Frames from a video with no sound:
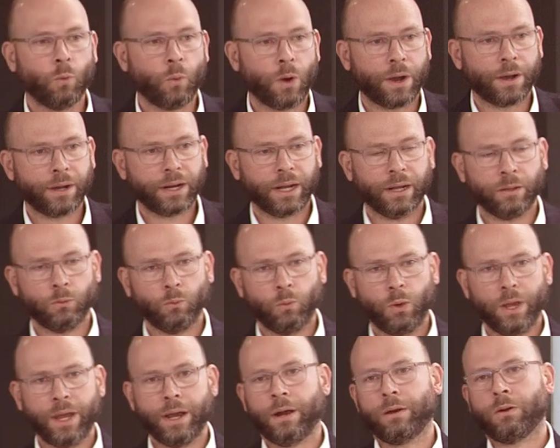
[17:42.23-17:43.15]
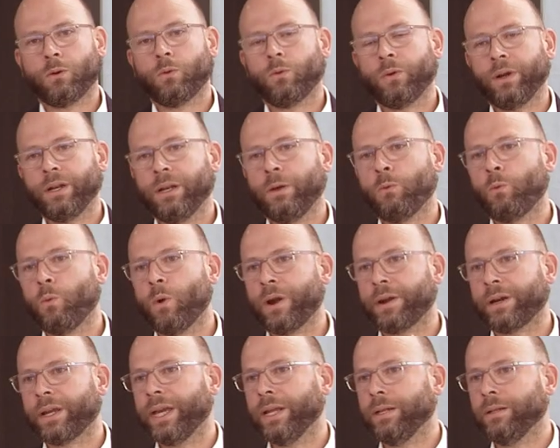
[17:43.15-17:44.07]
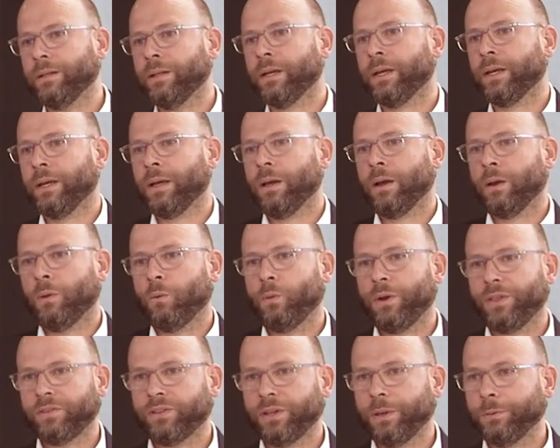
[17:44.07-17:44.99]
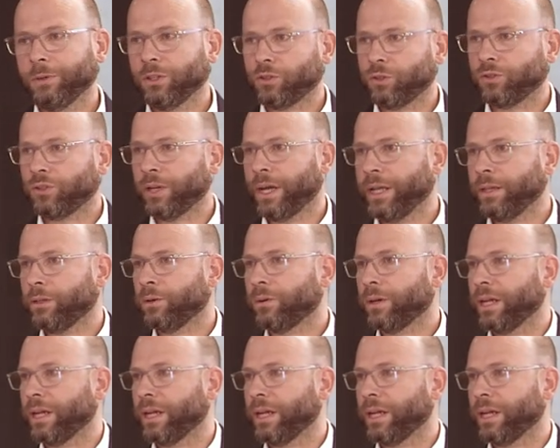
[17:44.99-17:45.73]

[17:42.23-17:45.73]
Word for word: to work and we are currently working with civil society